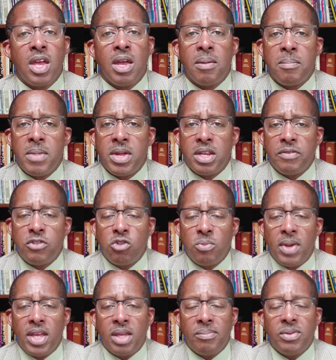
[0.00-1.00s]
Many of you
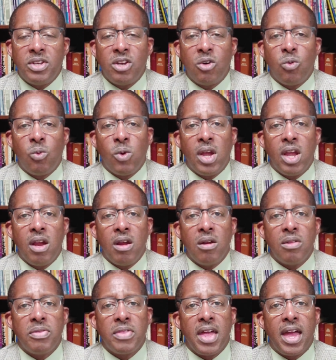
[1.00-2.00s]
may be
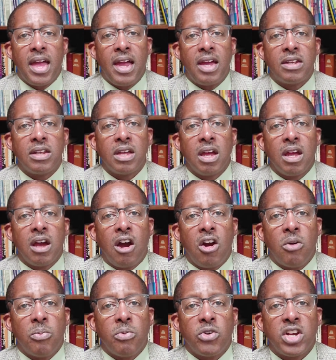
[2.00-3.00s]
aware that
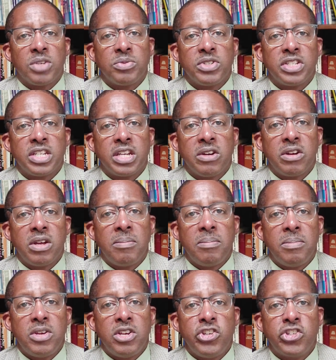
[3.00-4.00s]
our Presbytery
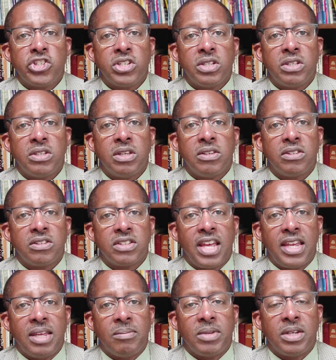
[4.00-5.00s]
mission
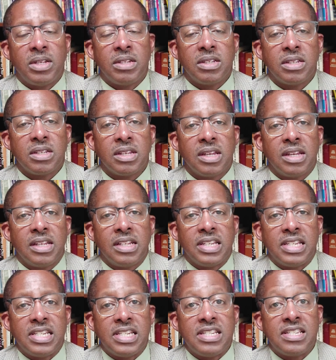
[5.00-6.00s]
statement
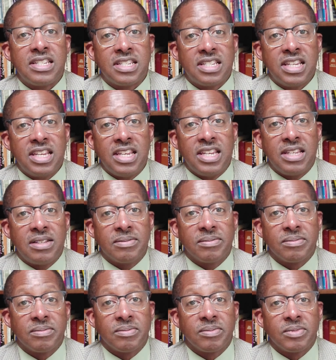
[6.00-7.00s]
is C,
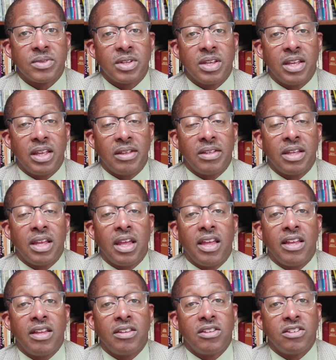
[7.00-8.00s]

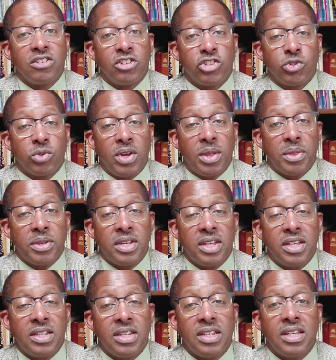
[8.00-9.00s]

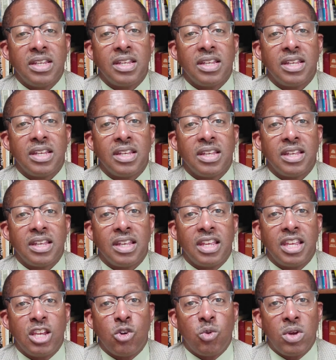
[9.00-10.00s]
strengthening,
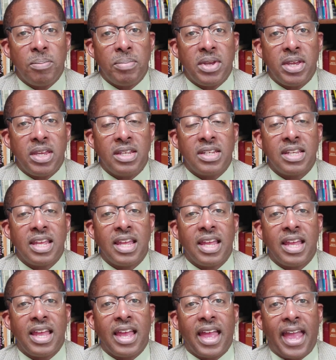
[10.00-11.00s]
equipping,
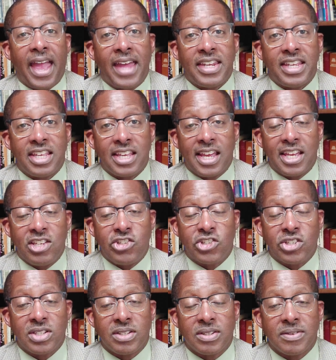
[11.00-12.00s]
and
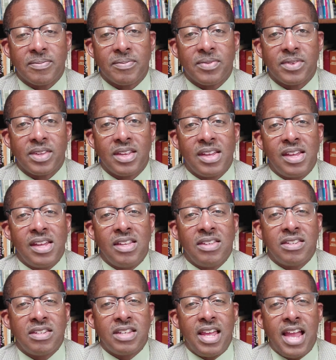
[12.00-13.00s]
engaging.
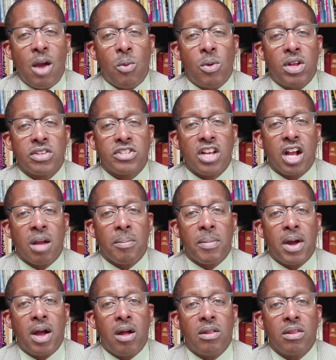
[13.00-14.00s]
Today I want to talk
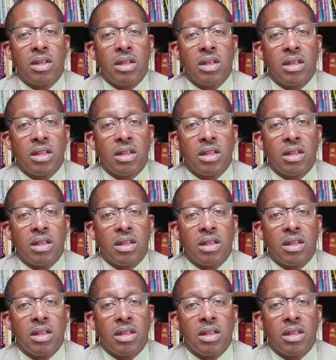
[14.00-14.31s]
about